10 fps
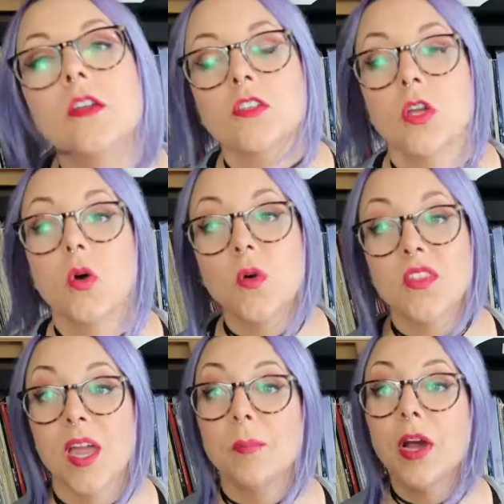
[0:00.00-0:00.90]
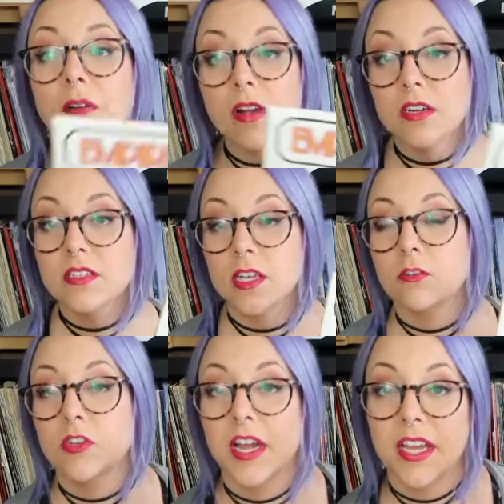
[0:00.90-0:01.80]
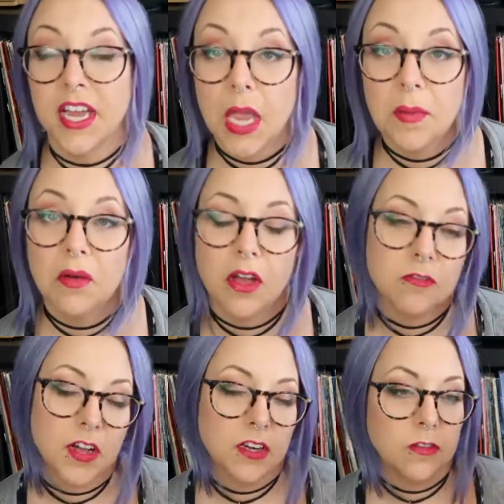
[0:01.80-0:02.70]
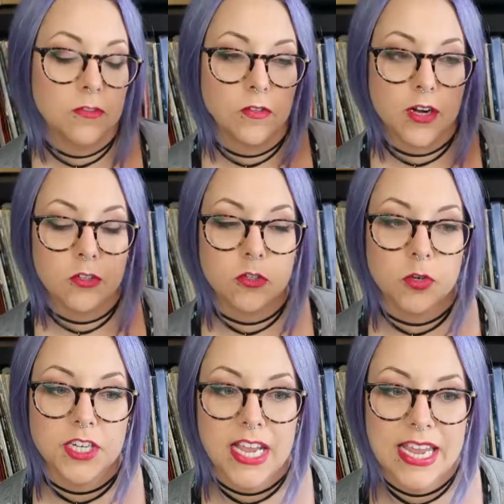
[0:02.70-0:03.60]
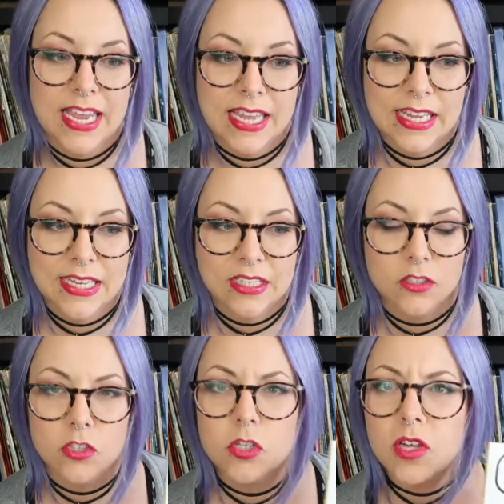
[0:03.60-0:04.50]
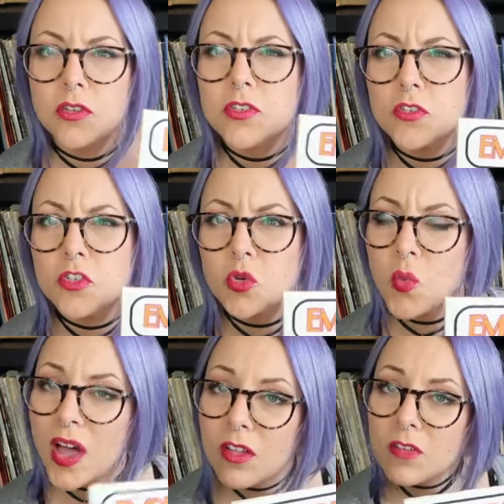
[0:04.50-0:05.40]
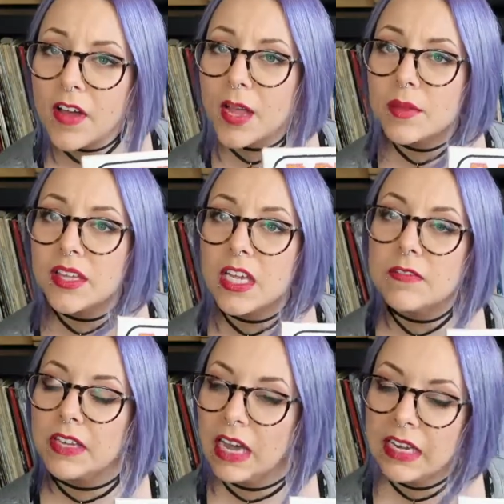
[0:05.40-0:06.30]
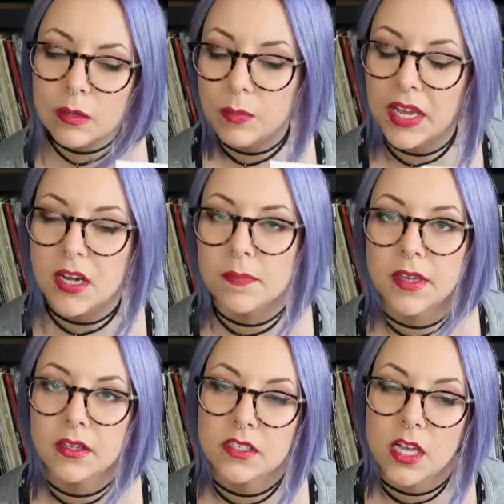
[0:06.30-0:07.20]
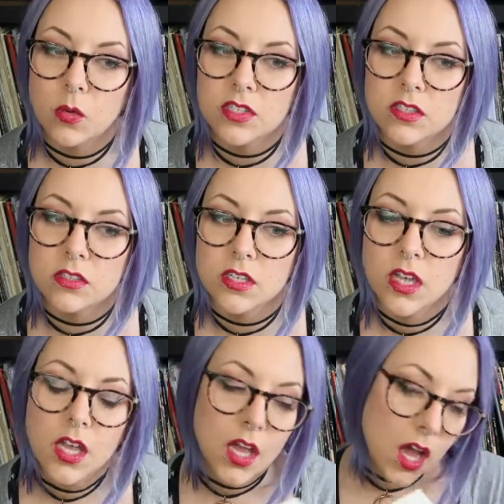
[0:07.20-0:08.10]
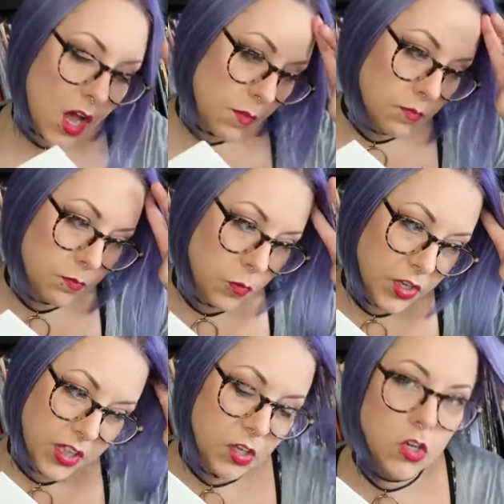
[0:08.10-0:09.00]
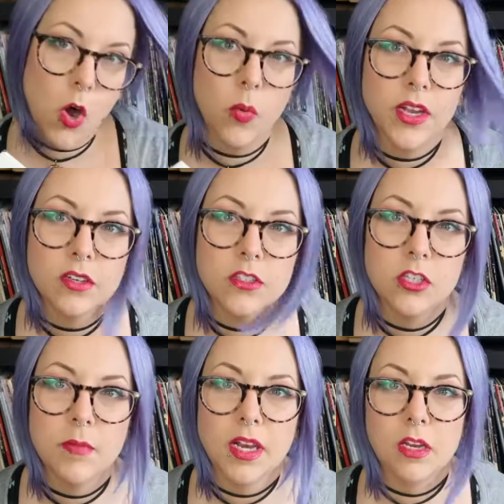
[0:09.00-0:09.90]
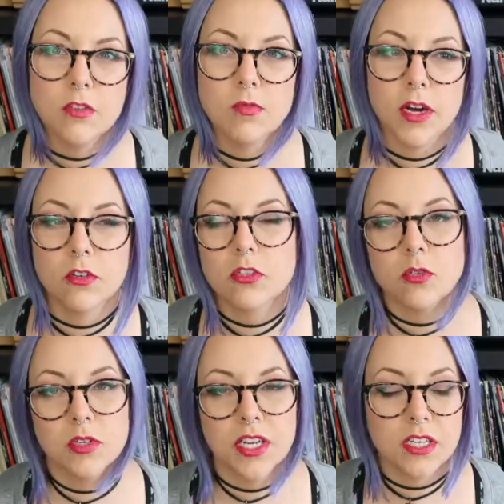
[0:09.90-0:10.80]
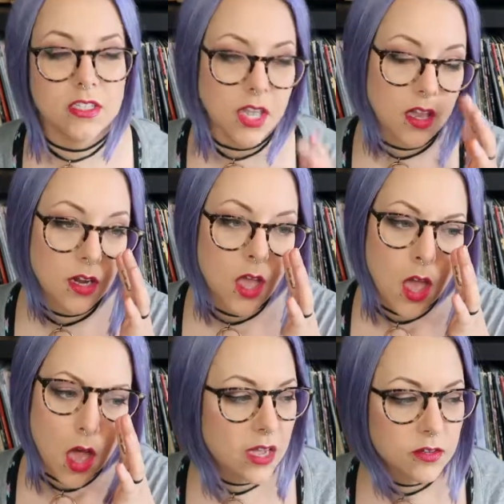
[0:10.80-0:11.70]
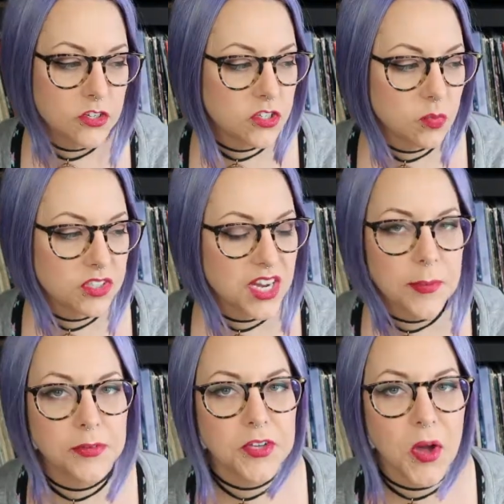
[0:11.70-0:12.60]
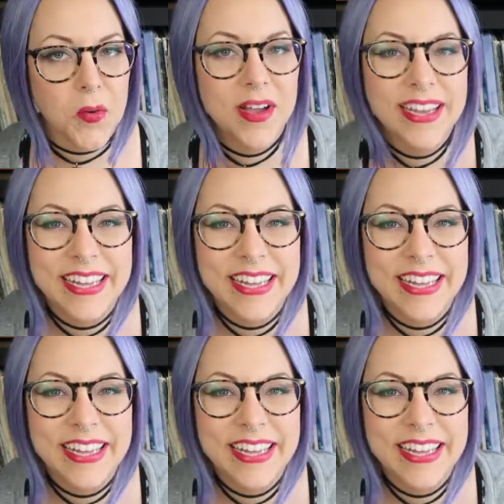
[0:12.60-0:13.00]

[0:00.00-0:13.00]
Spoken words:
So the Empire Records soundtrack came out on vinyl for Record Store Day in 2012, I believe, and I didn't pick it up then because I wasn't really going to many record store days then. I just wasn't able to go.